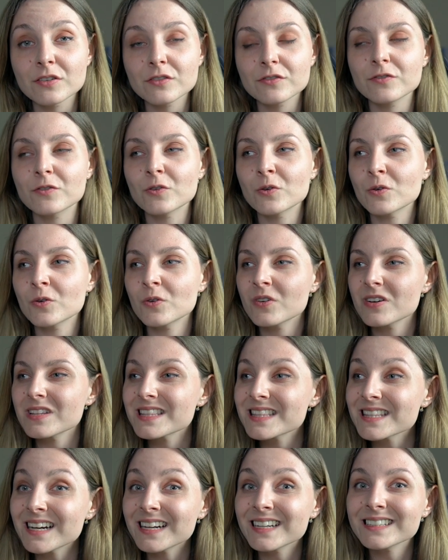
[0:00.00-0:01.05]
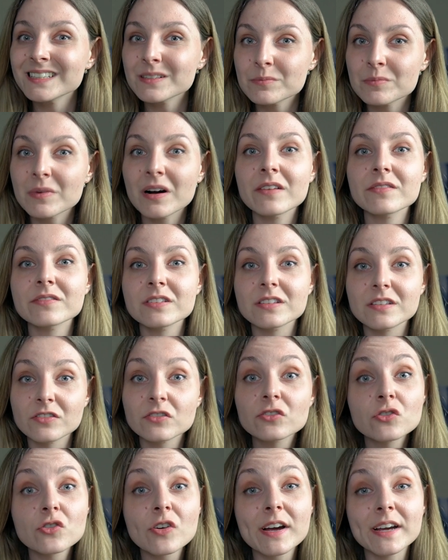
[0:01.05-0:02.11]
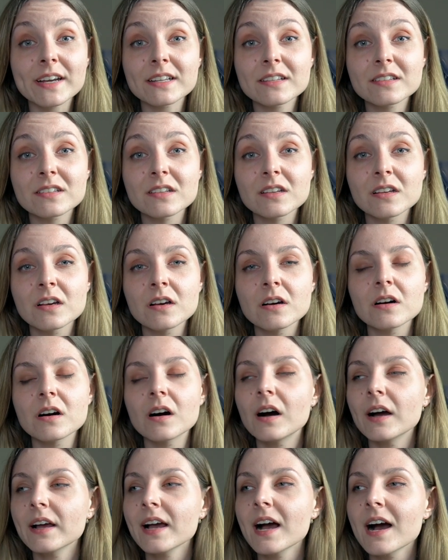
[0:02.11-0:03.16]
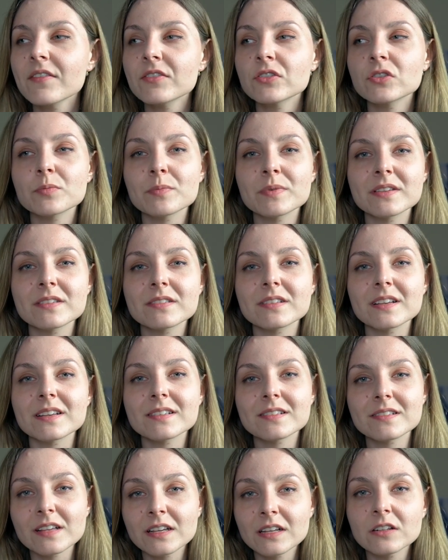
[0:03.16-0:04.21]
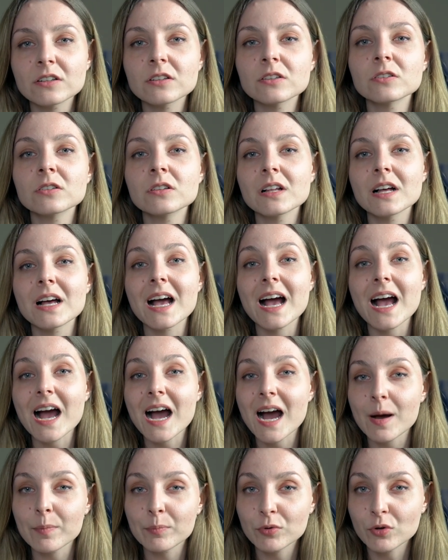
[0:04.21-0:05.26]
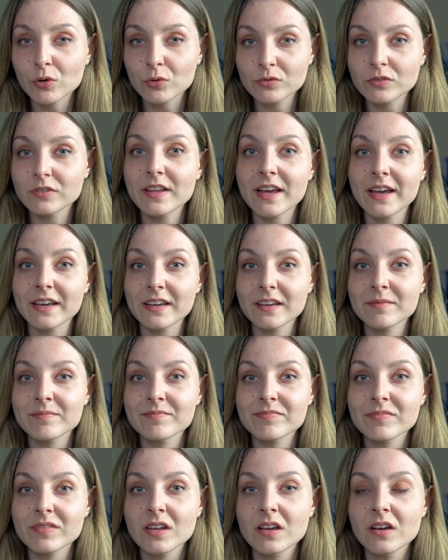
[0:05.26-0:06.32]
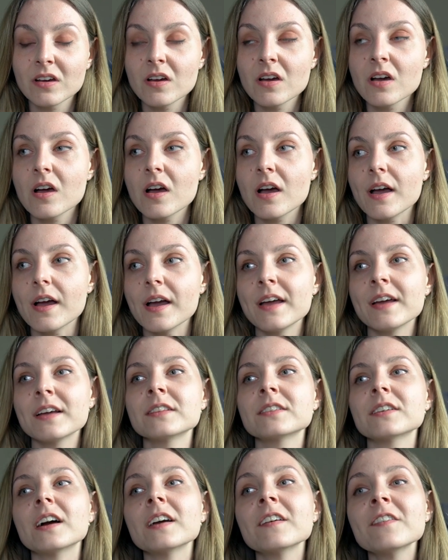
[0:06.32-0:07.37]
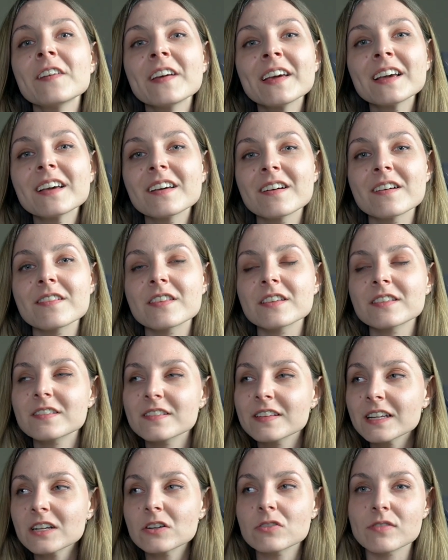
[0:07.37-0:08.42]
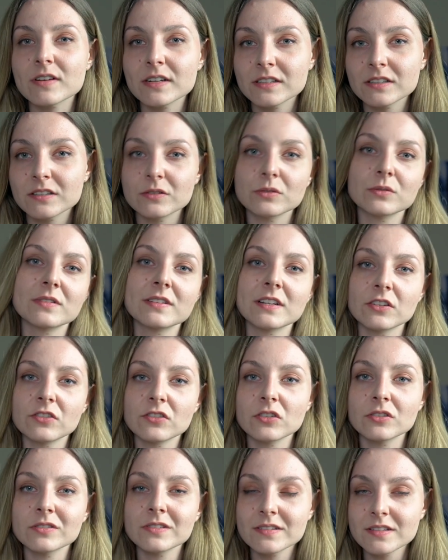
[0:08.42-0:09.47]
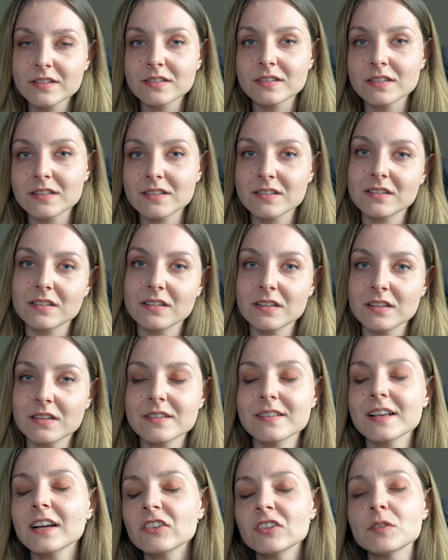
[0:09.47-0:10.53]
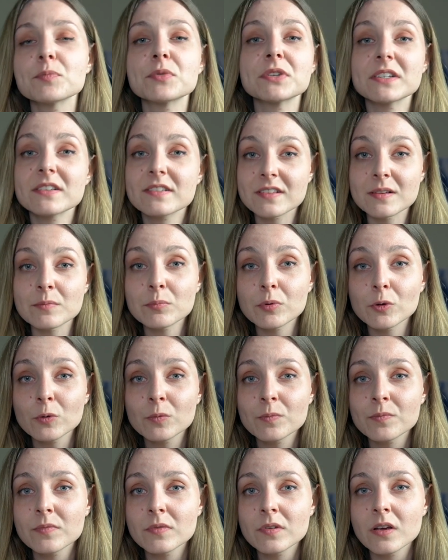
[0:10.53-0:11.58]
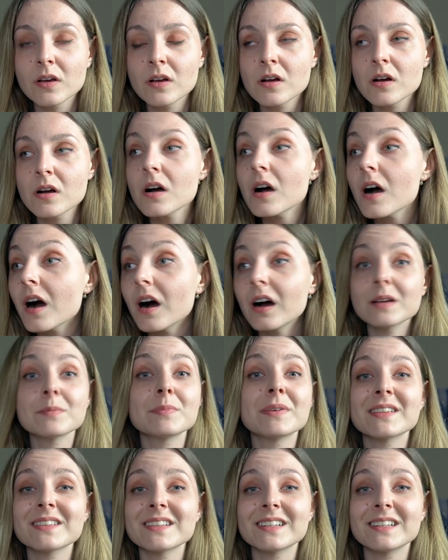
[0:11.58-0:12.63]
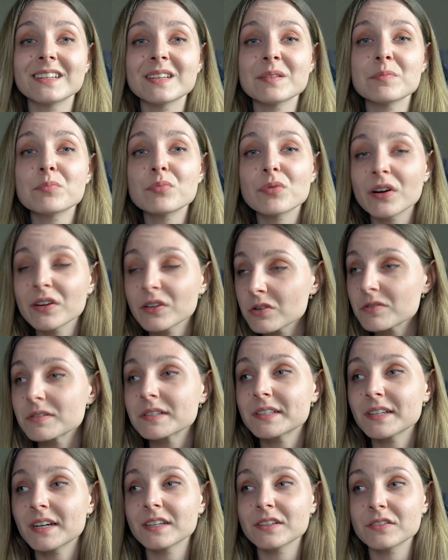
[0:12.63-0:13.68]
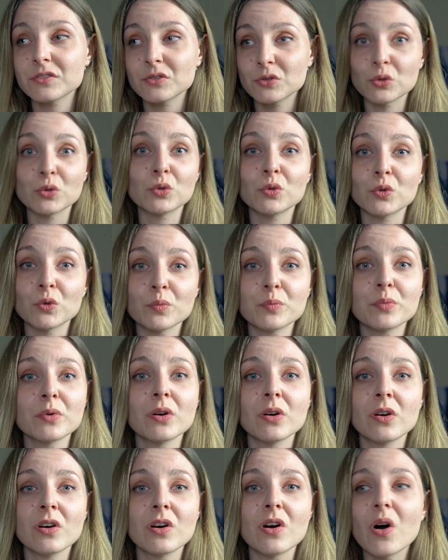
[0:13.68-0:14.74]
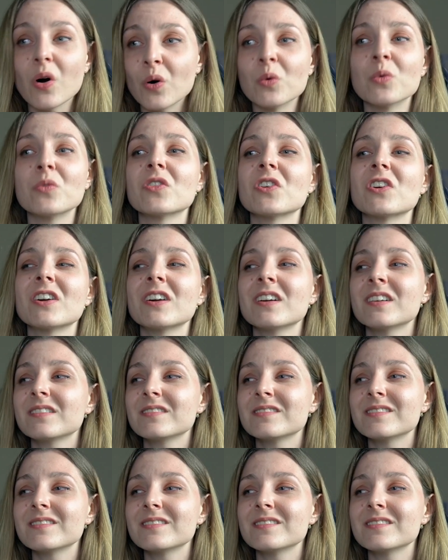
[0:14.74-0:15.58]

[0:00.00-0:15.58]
for 9 months straight, I haven't missed a single upload day. And I think the secret to such consistency is actually pretty simple. I basically prioritized YouTube over